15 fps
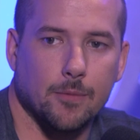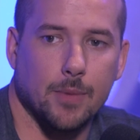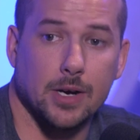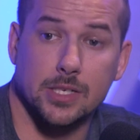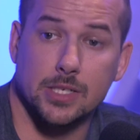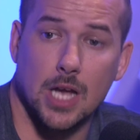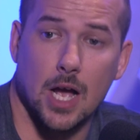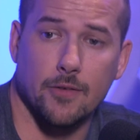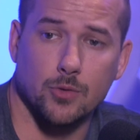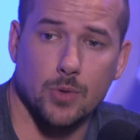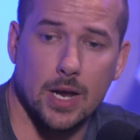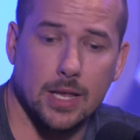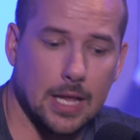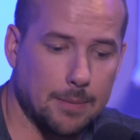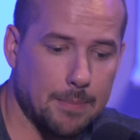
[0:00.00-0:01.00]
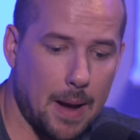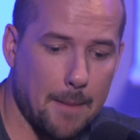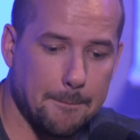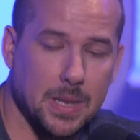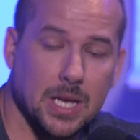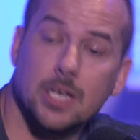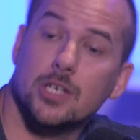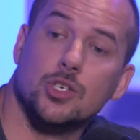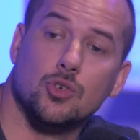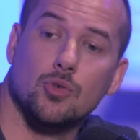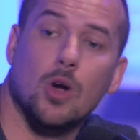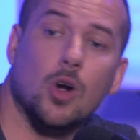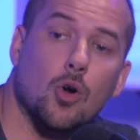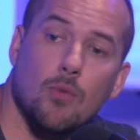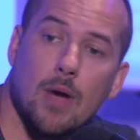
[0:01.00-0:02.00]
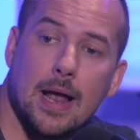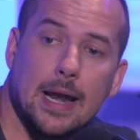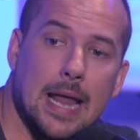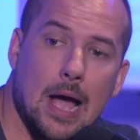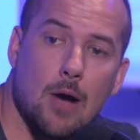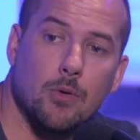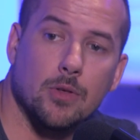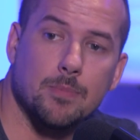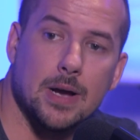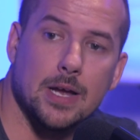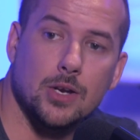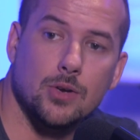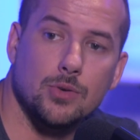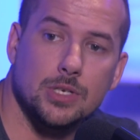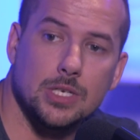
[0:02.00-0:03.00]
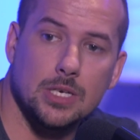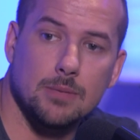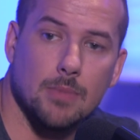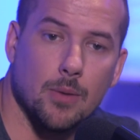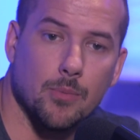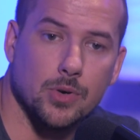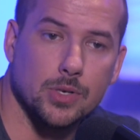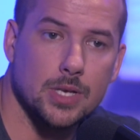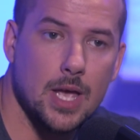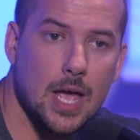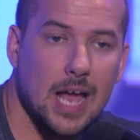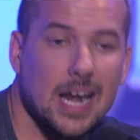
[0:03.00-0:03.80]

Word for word: from ourselves, right? Like my biggest struggle right now with my new team members,